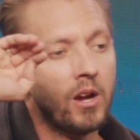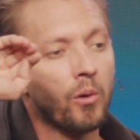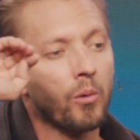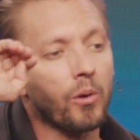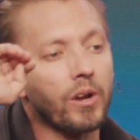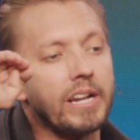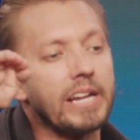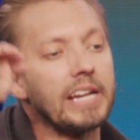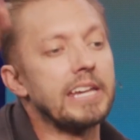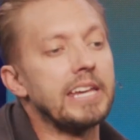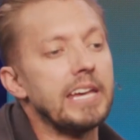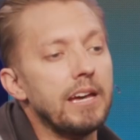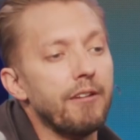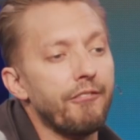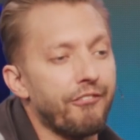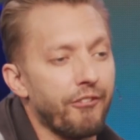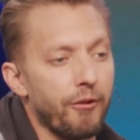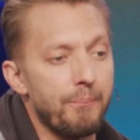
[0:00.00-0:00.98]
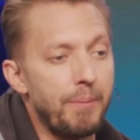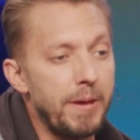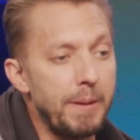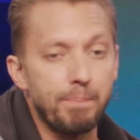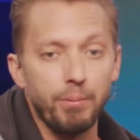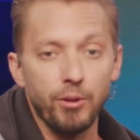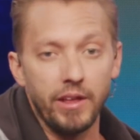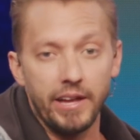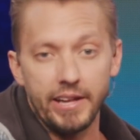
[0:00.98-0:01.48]
we're going to give for
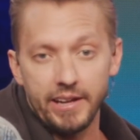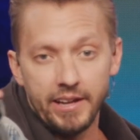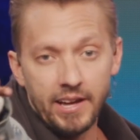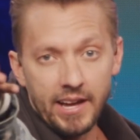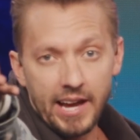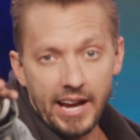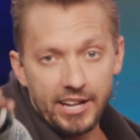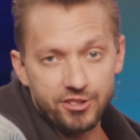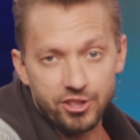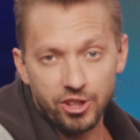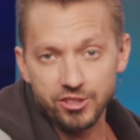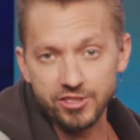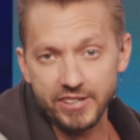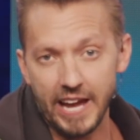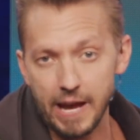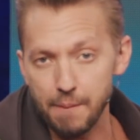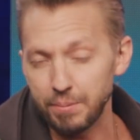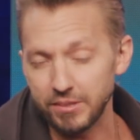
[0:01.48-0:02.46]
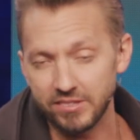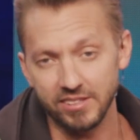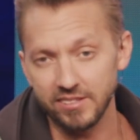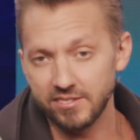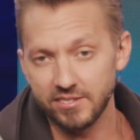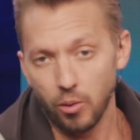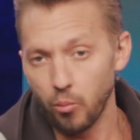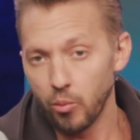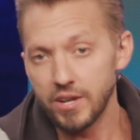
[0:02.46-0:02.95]
people at, at church
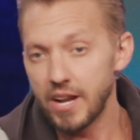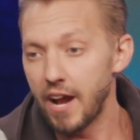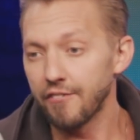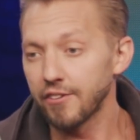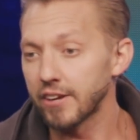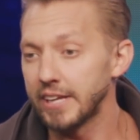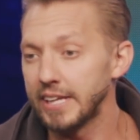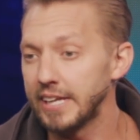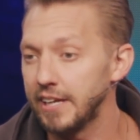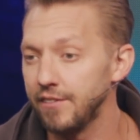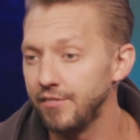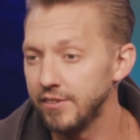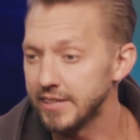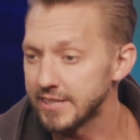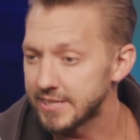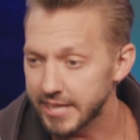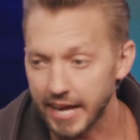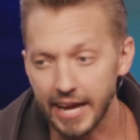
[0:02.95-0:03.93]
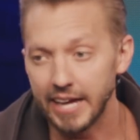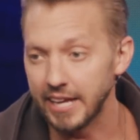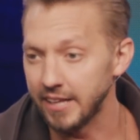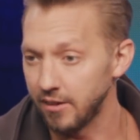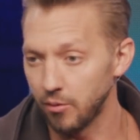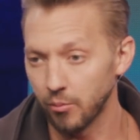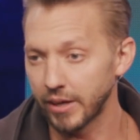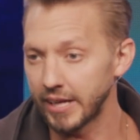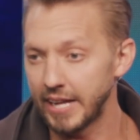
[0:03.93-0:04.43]
campuses that we're never going to even
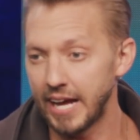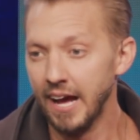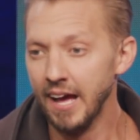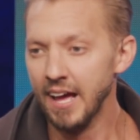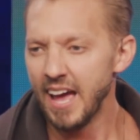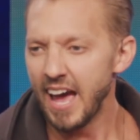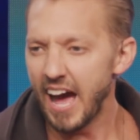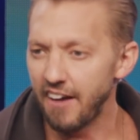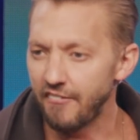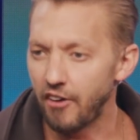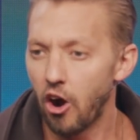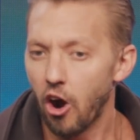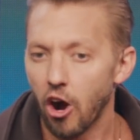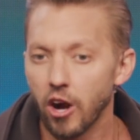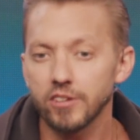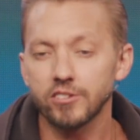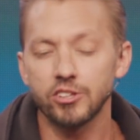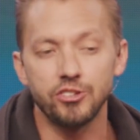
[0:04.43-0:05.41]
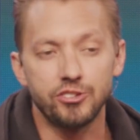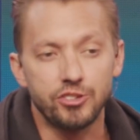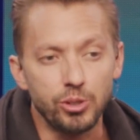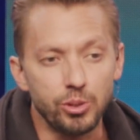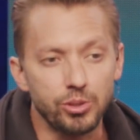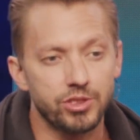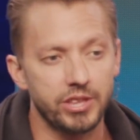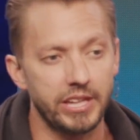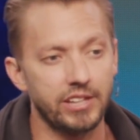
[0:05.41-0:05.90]
attend. And we're going to have a heart to
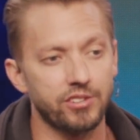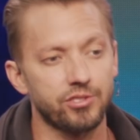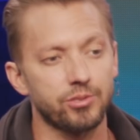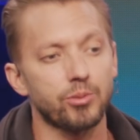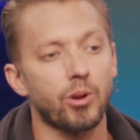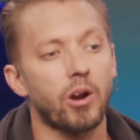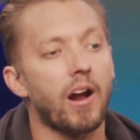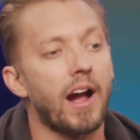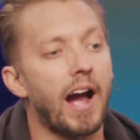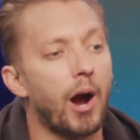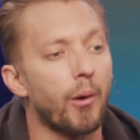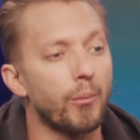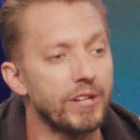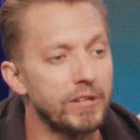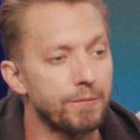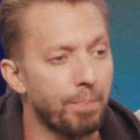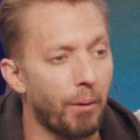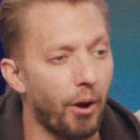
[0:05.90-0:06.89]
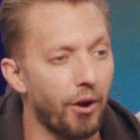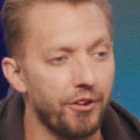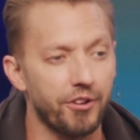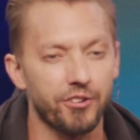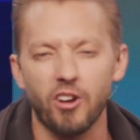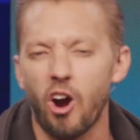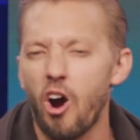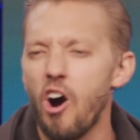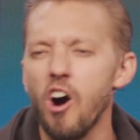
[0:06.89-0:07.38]
do things through our outreach
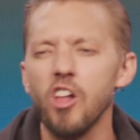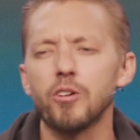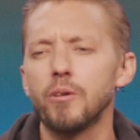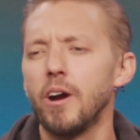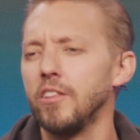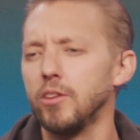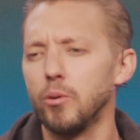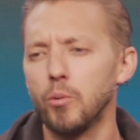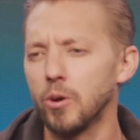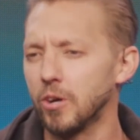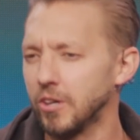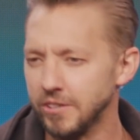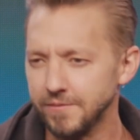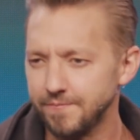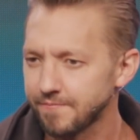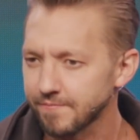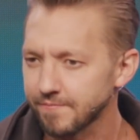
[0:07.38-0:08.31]
partners all around the world.